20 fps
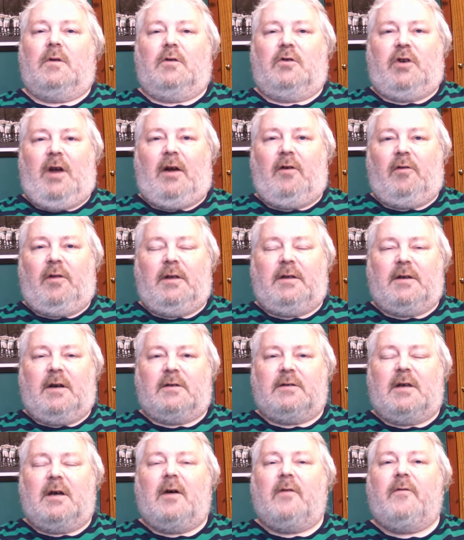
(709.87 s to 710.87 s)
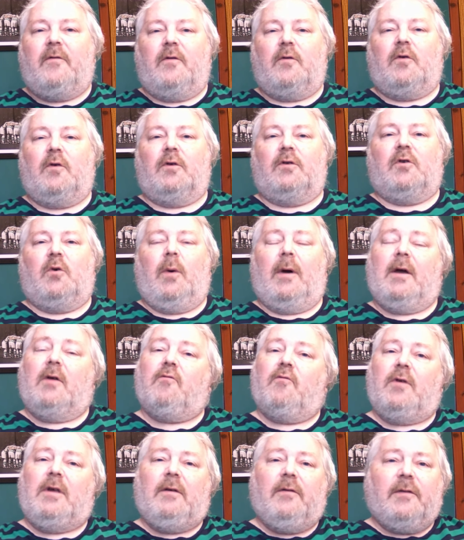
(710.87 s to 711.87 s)
Generally does have good quick
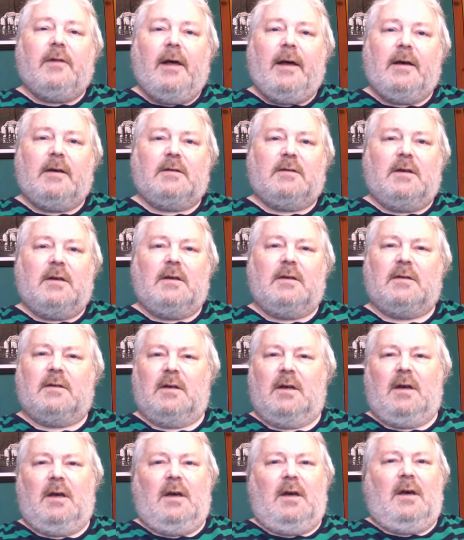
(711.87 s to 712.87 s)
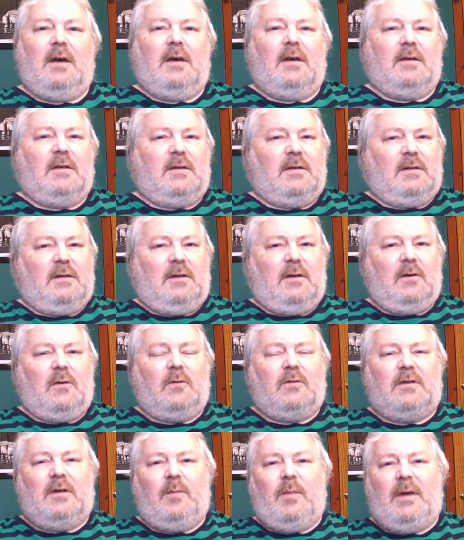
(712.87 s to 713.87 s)
reflexes.
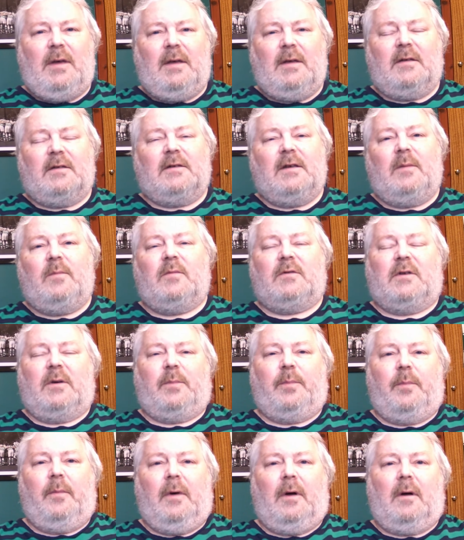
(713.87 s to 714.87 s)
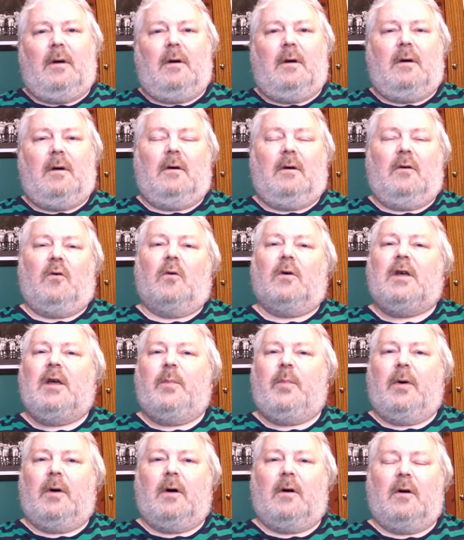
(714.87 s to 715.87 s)
Still, to me, seems a
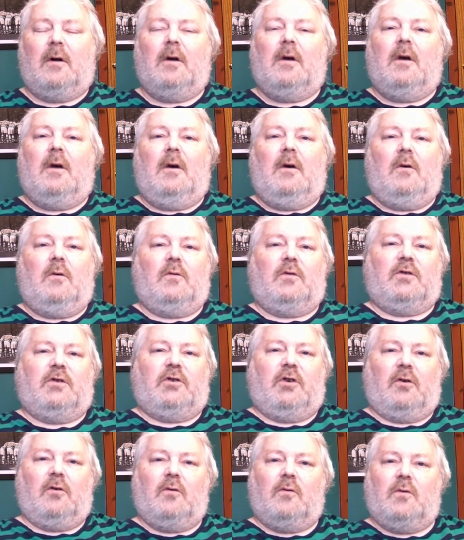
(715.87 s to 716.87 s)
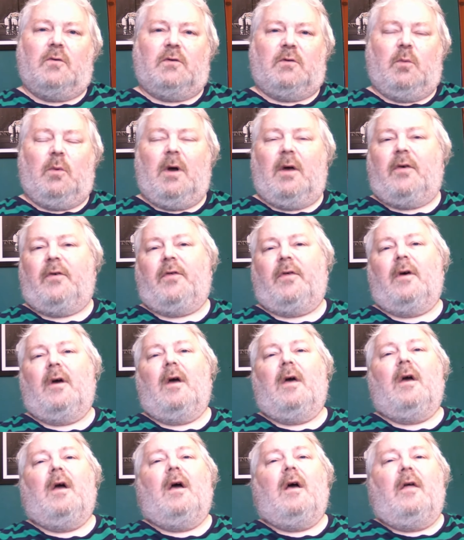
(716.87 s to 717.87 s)
goalkeeper who struggles with
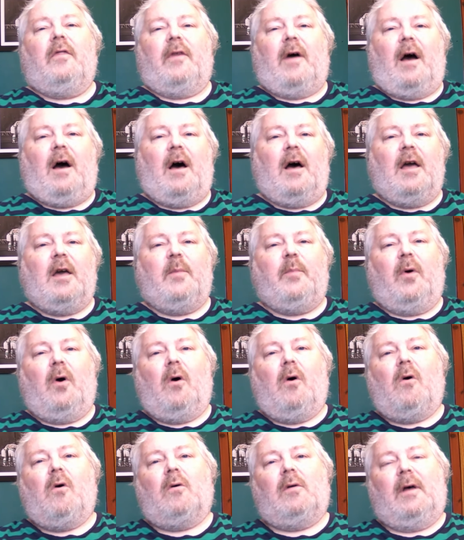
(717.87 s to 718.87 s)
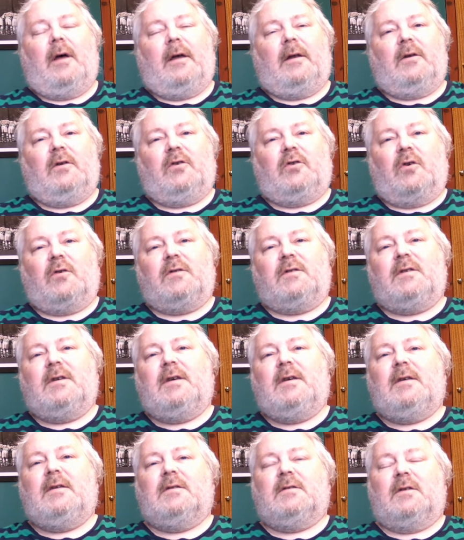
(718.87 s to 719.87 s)
the high ball and
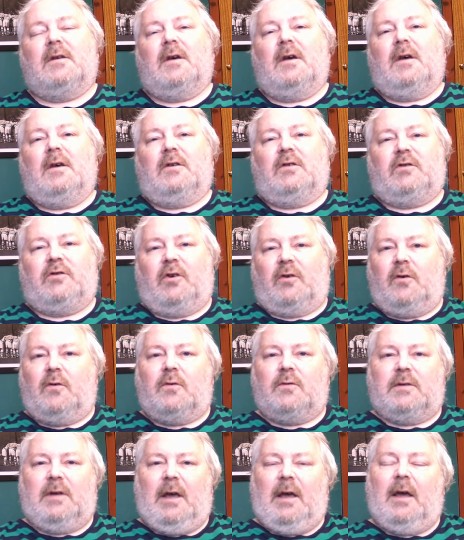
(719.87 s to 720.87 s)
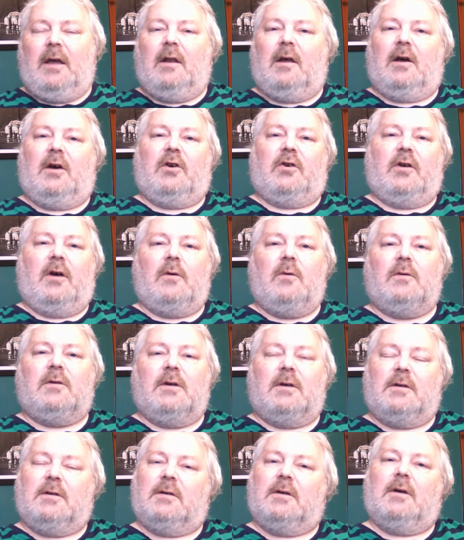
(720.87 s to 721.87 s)
crosses, struggles in a
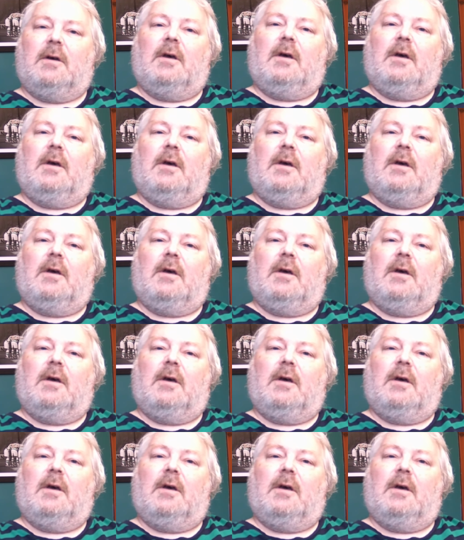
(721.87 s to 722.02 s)
crowded